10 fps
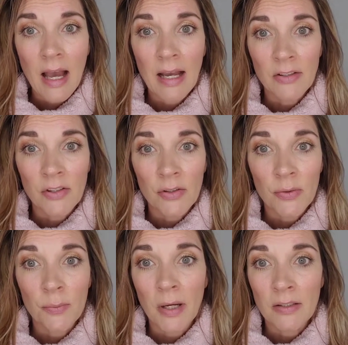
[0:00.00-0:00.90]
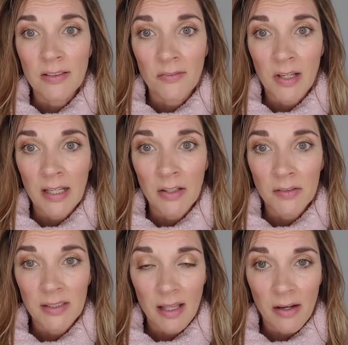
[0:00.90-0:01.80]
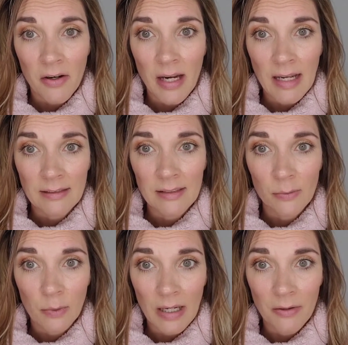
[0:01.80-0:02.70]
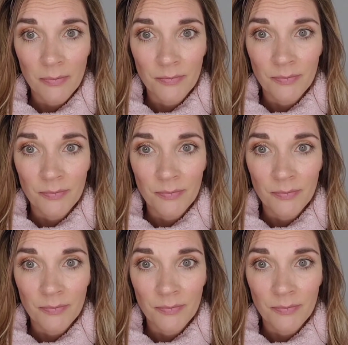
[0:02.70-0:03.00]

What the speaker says: I do post videos there as well.